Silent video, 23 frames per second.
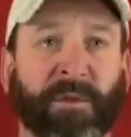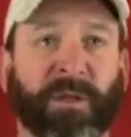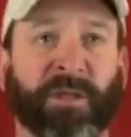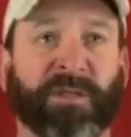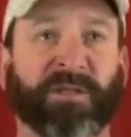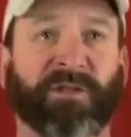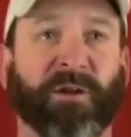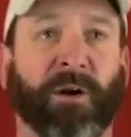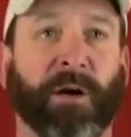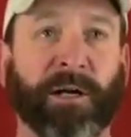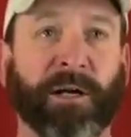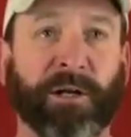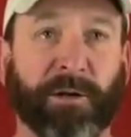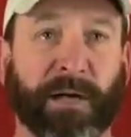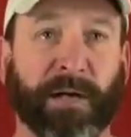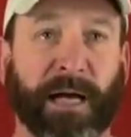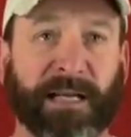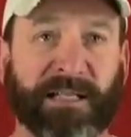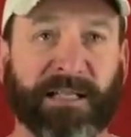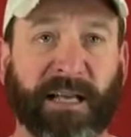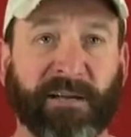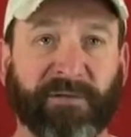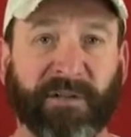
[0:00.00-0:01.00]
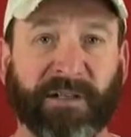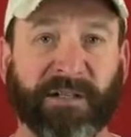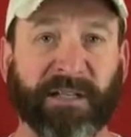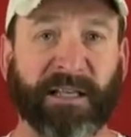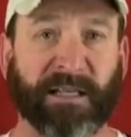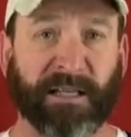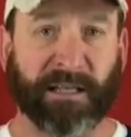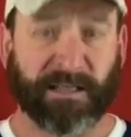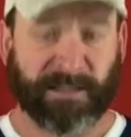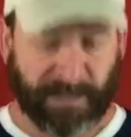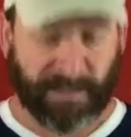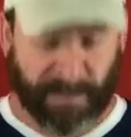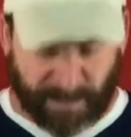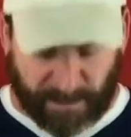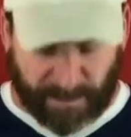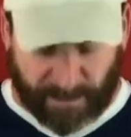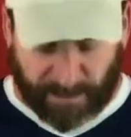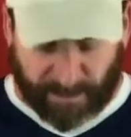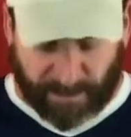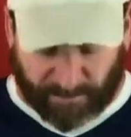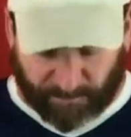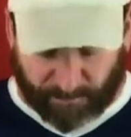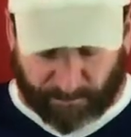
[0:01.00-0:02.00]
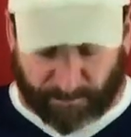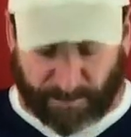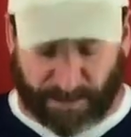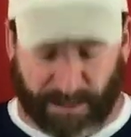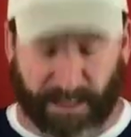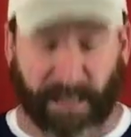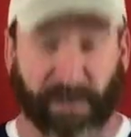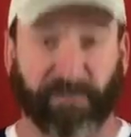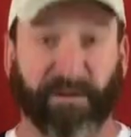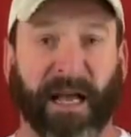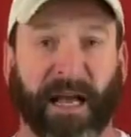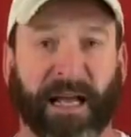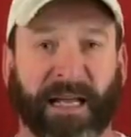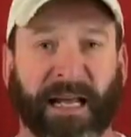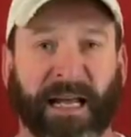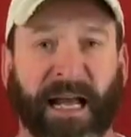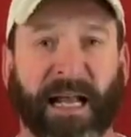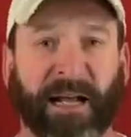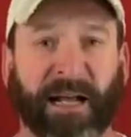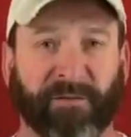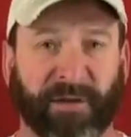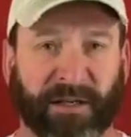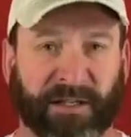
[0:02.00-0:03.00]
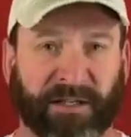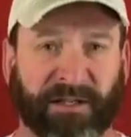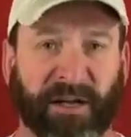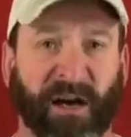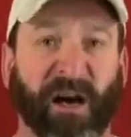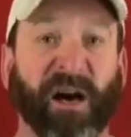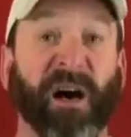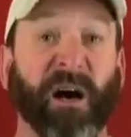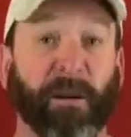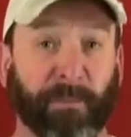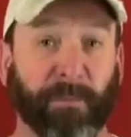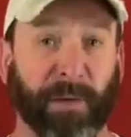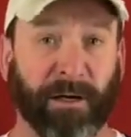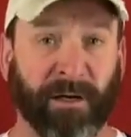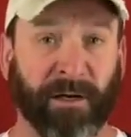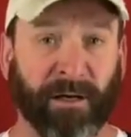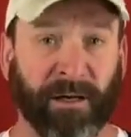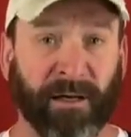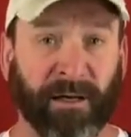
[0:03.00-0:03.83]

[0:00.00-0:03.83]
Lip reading: Sorry, you guys have to see this. But I've got kind of a tub,